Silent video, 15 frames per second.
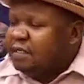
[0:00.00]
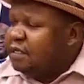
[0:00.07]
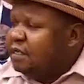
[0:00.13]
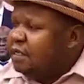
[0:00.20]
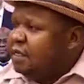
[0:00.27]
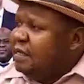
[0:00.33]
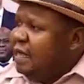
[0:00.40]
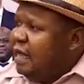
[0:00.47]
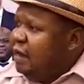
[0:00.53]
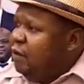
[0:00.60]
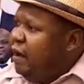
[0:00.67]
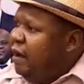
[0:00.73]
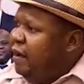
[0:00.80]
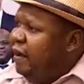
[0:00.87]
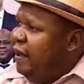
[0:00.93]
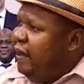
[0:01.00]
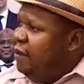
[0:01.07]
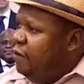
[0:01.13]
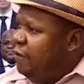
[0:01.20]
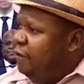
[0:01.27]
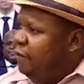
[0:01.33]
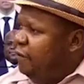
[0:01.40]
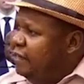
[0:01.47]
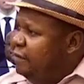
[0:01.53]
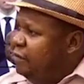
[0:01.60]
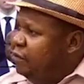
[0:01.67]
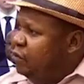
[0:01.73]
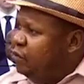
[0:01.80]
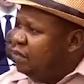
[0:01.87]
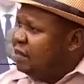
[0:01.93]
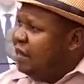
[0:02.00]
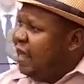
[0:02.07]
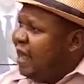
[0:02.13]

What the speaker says: That one enough is able to tar